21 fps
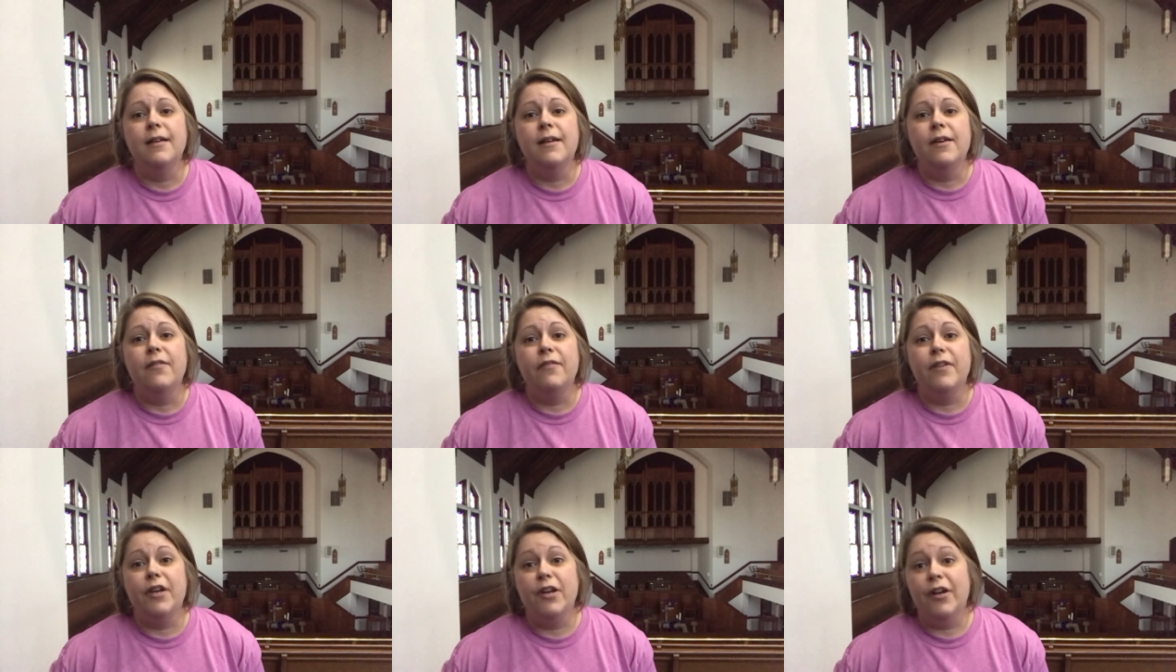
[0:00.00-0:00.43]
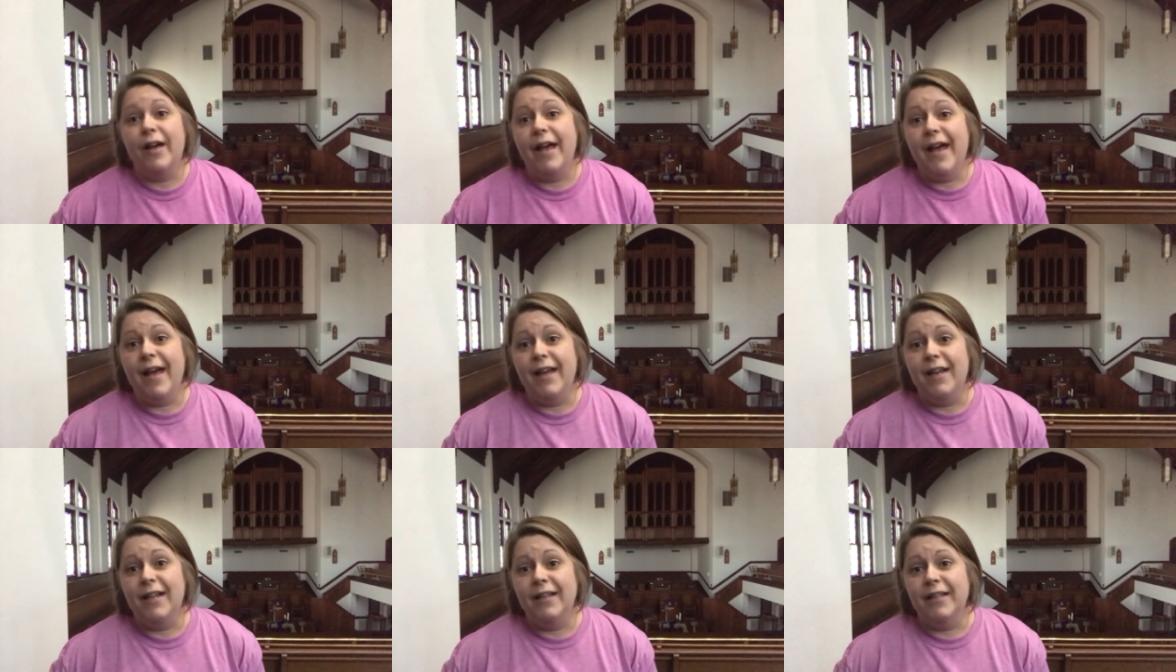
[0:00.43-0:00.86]
figure out
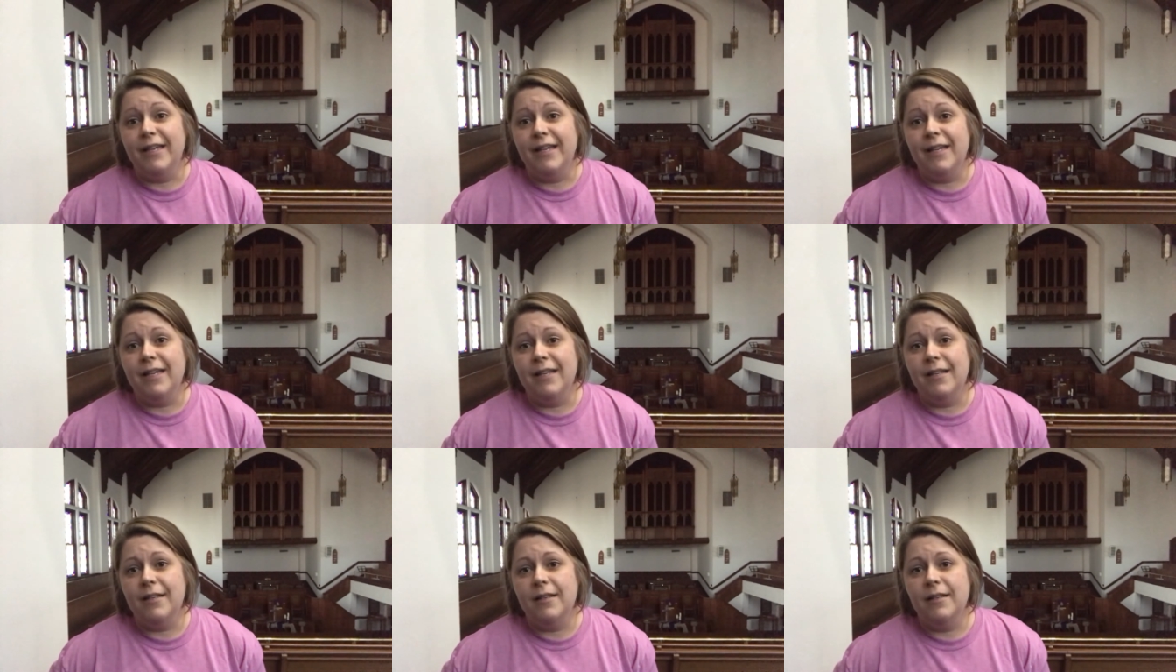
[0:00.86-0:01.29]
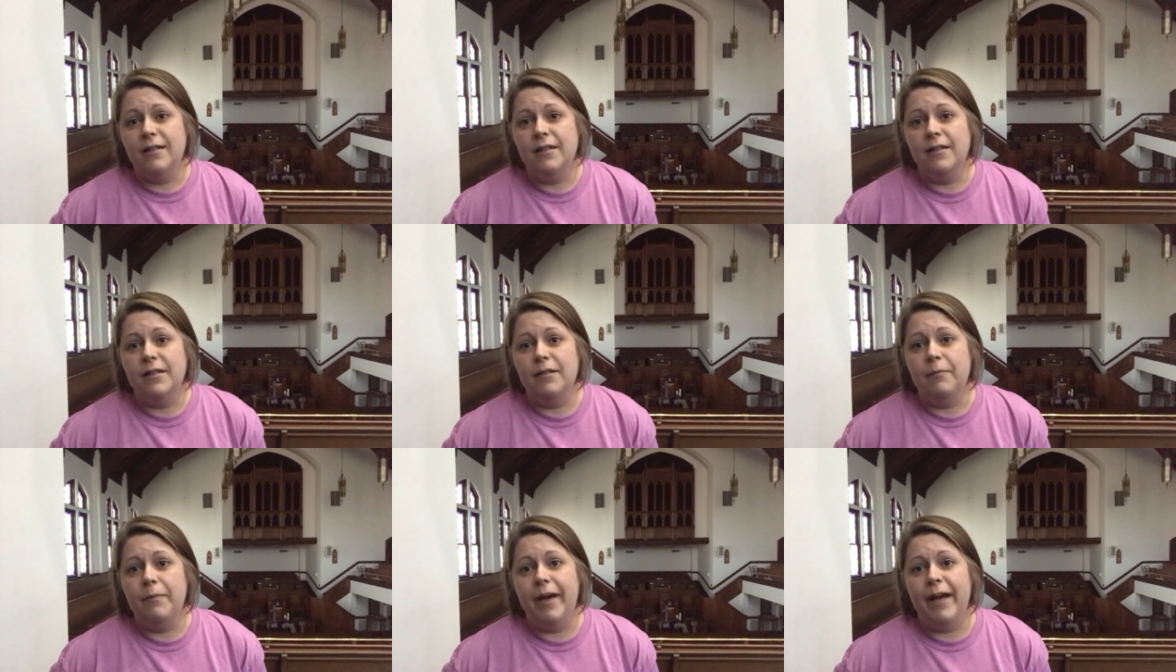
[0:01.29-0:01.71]
how to lead
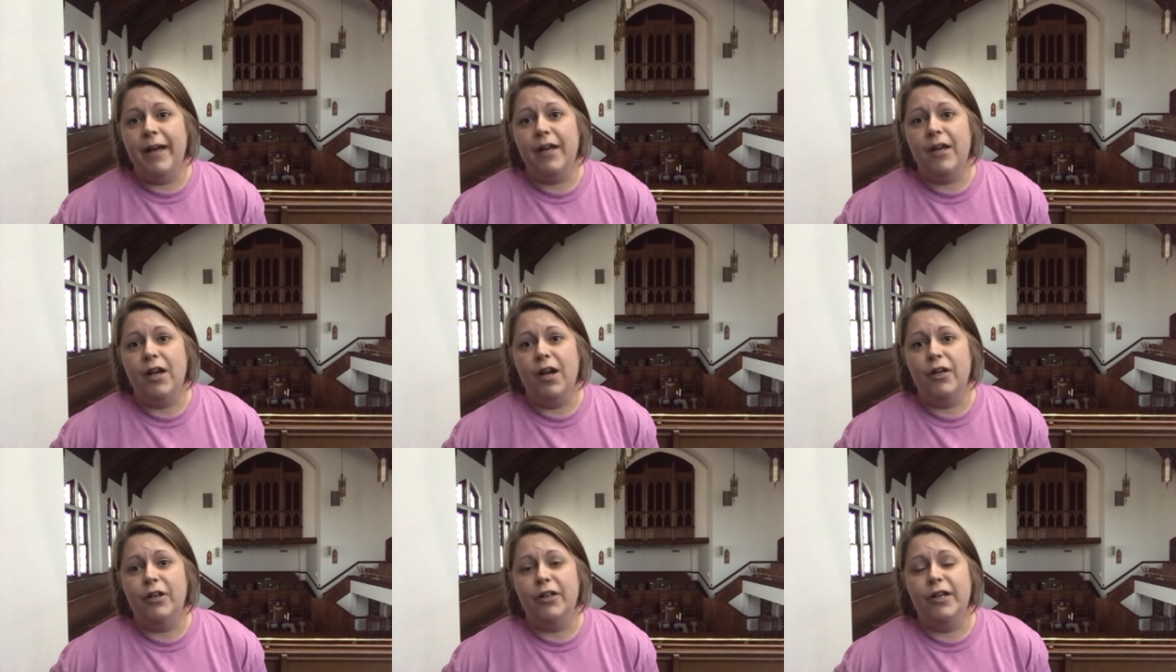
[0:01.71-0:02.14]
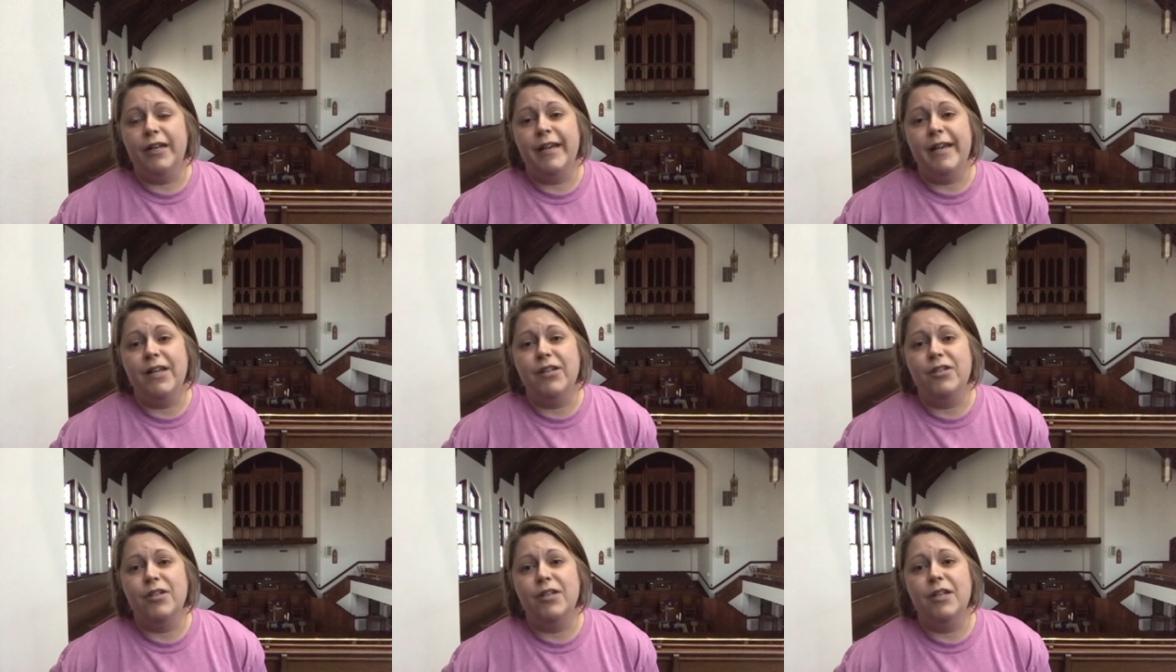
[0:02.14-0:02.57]
my
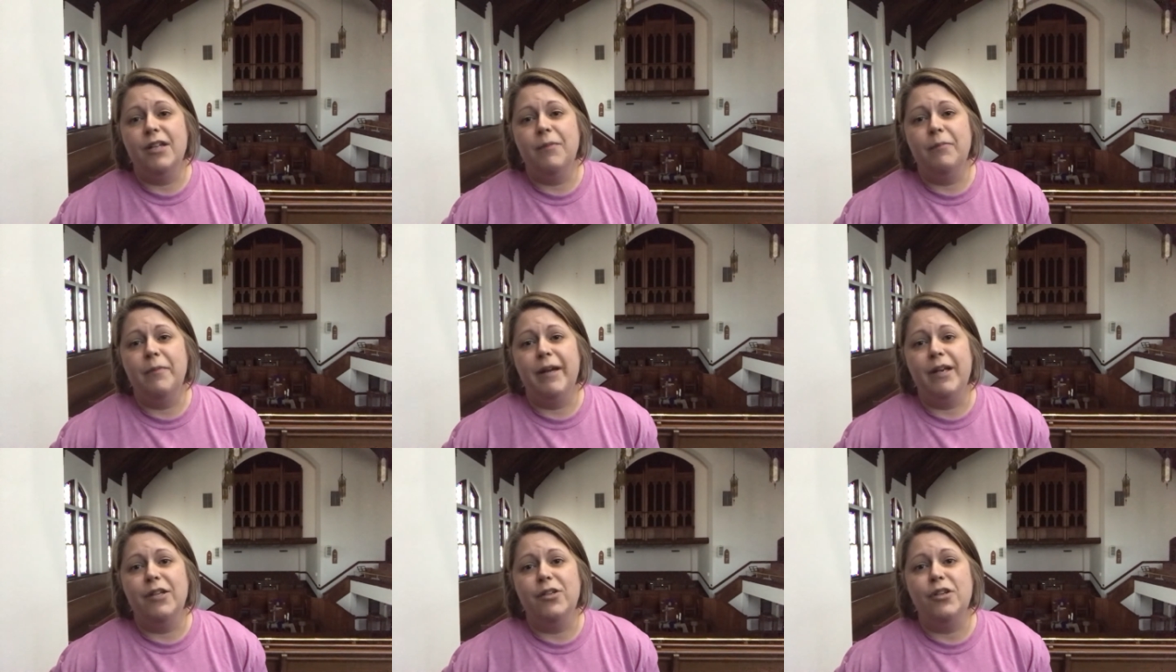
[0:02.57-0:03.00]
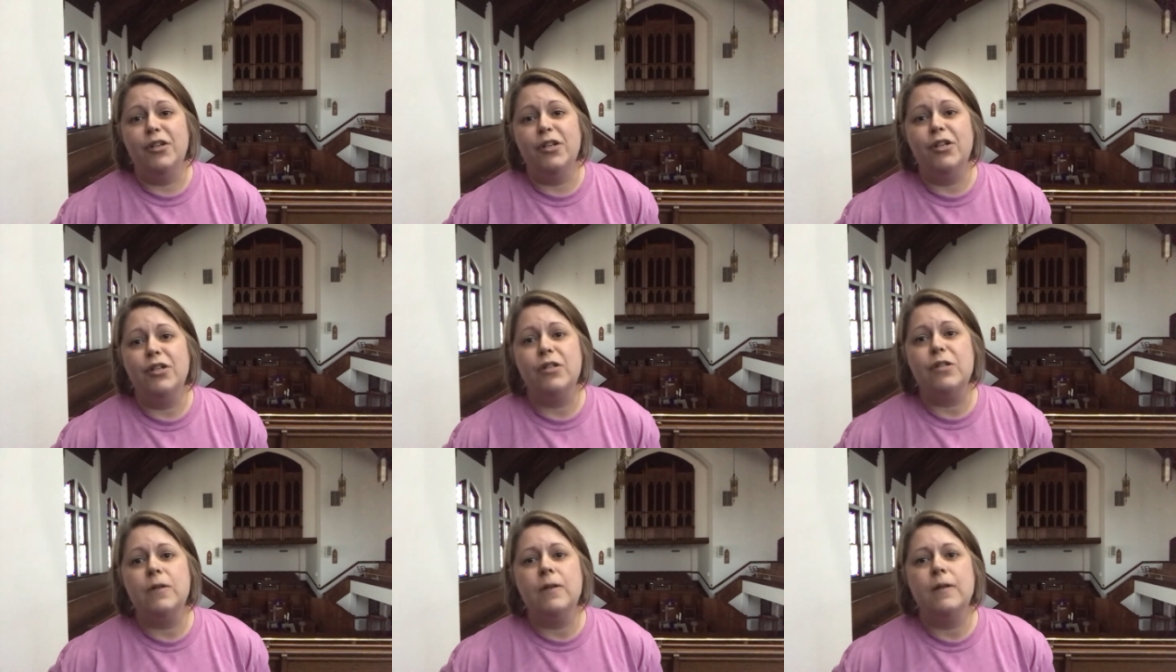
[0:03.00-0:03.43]
congregation and my
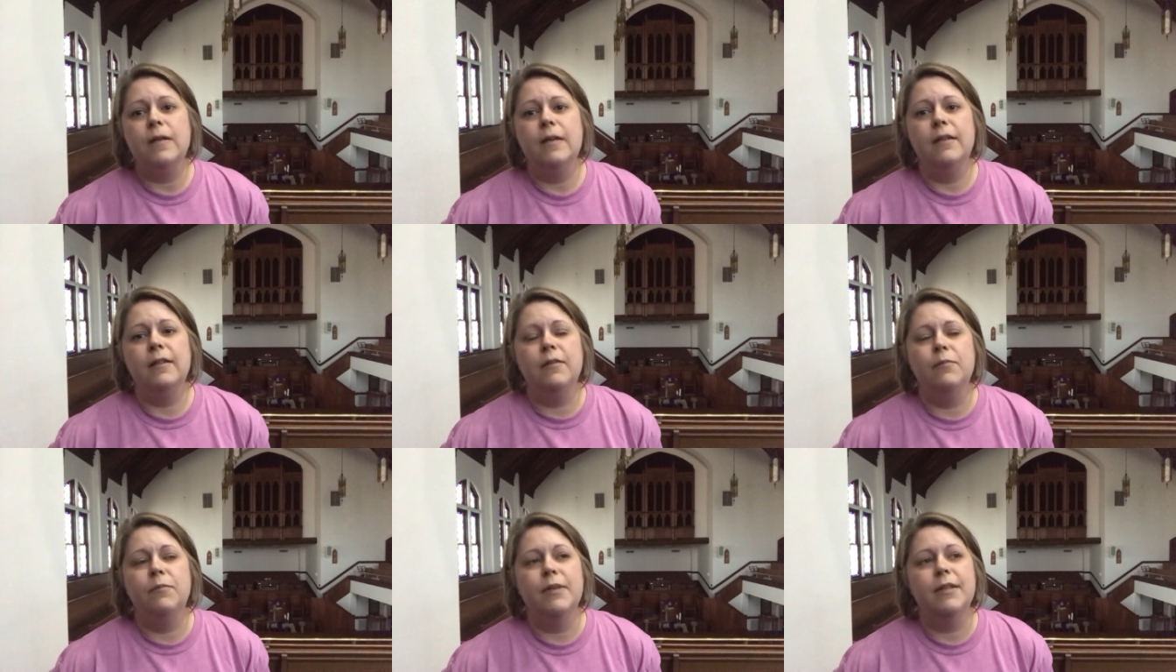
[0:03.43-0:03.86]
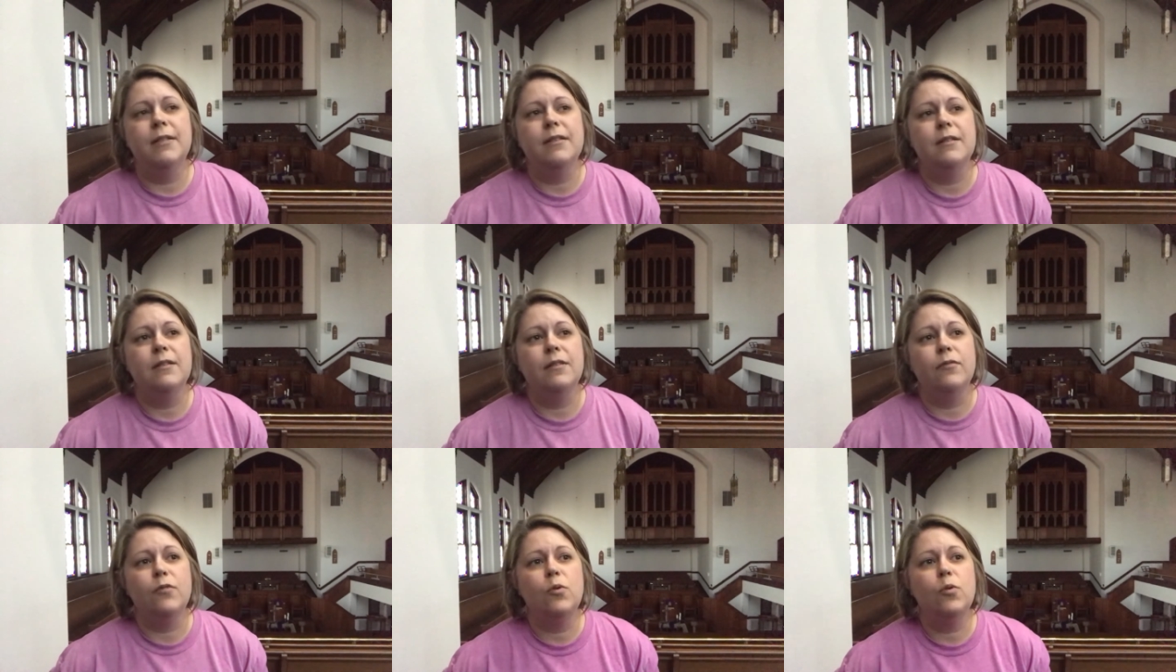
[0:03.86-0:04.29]
church in the
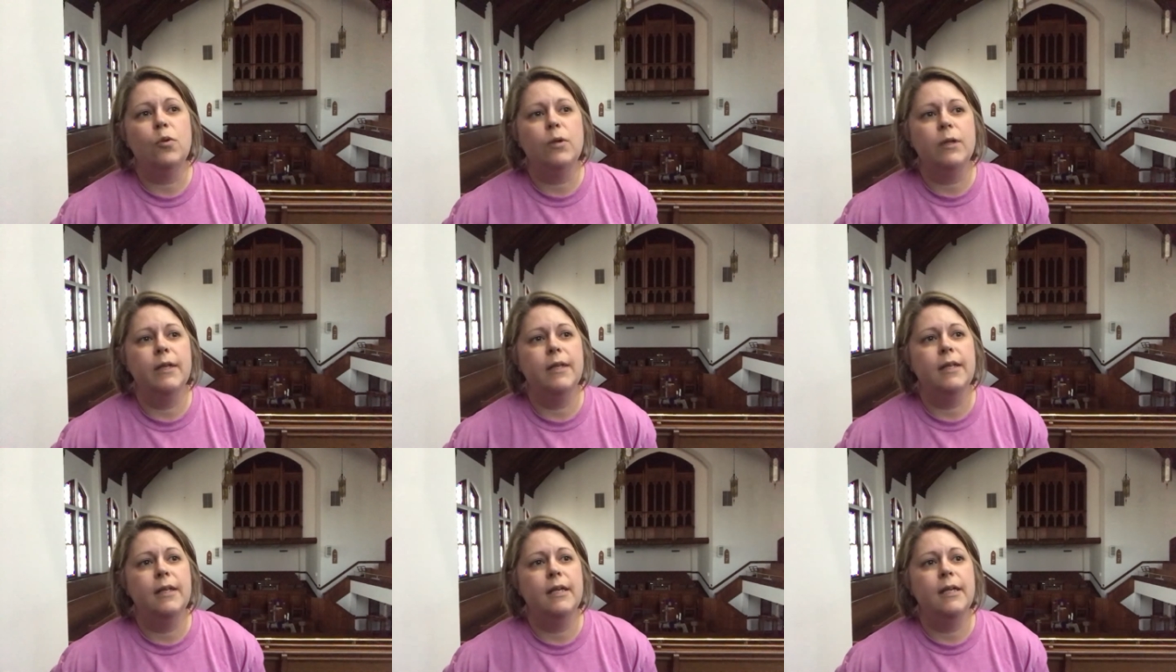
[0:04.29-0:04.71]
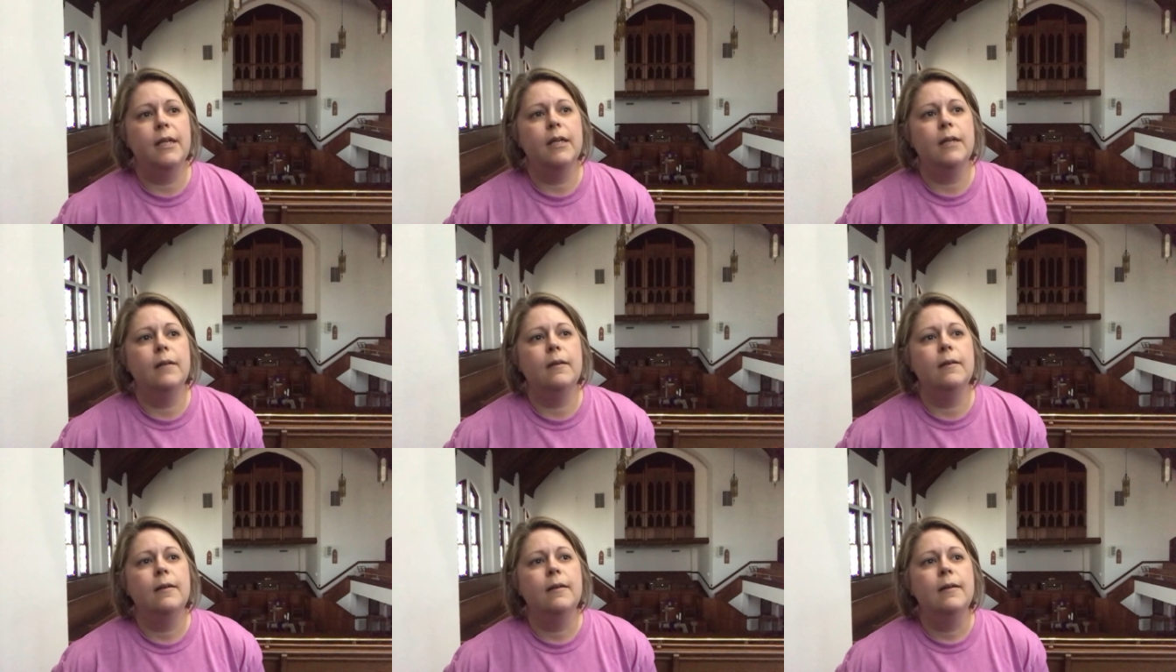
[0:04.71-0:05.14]
midst of
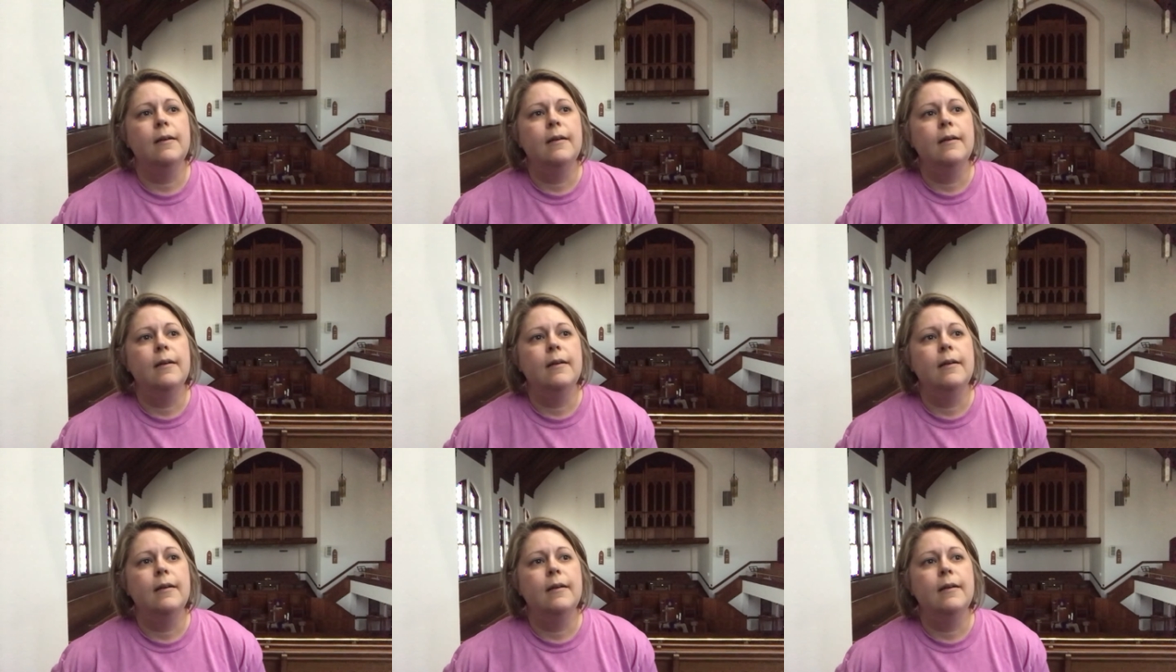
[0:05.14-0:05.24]
quarantine.